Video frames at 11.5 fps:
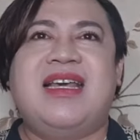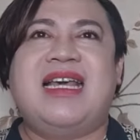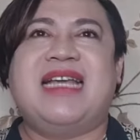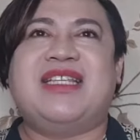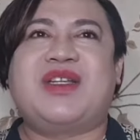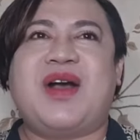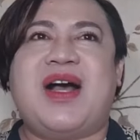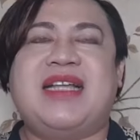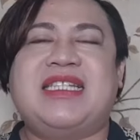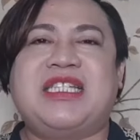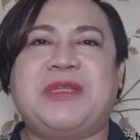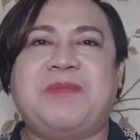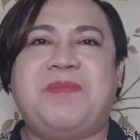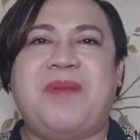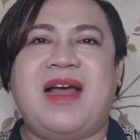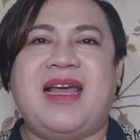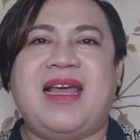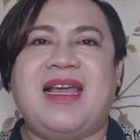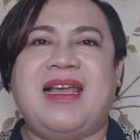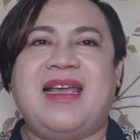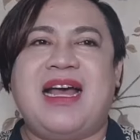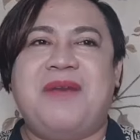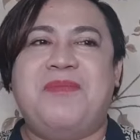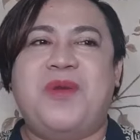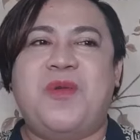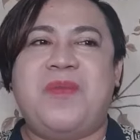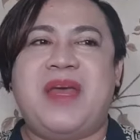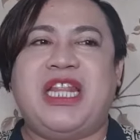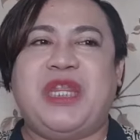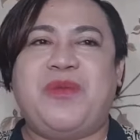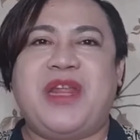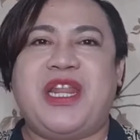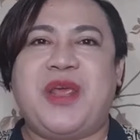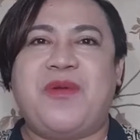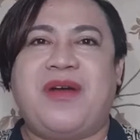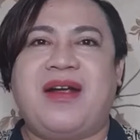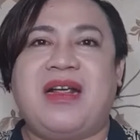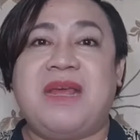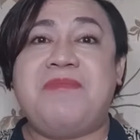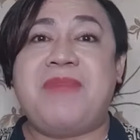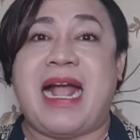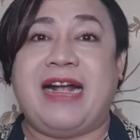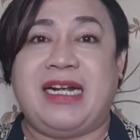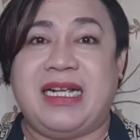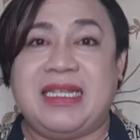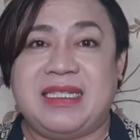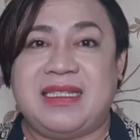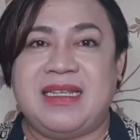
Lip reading: is caused by a moment when you are embarrassed